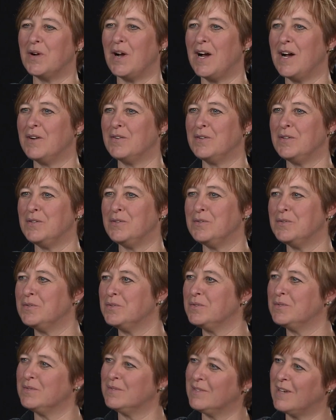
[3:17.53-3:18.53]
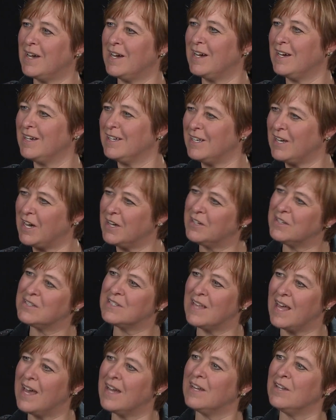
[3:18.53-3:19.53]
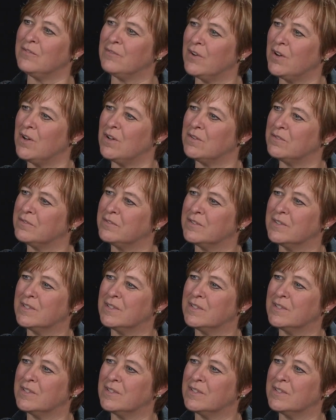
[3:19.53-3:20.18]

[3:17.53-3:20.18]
how does that evolve?